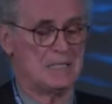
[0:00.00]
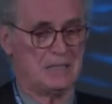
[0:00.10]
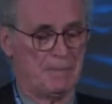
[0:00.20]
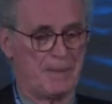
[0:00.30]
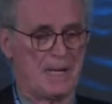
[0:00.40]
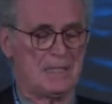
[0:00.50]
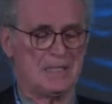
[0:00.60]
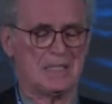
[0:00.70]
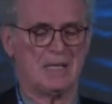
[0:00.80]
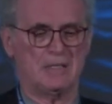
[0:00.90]
The
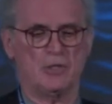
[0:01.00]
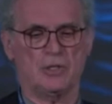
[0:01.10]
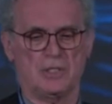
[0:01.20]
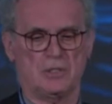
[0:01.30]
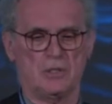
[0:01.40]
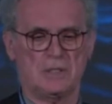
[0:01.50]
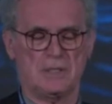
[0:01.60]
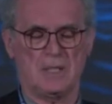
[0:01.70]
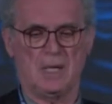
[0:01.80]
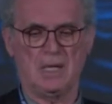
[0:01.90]
partners are your resources
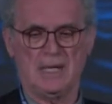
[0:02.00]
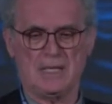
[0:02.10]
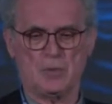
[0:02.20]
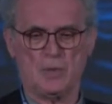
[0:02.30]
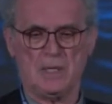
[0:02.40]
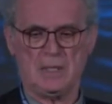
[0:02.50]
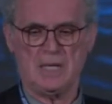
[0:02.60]
as well.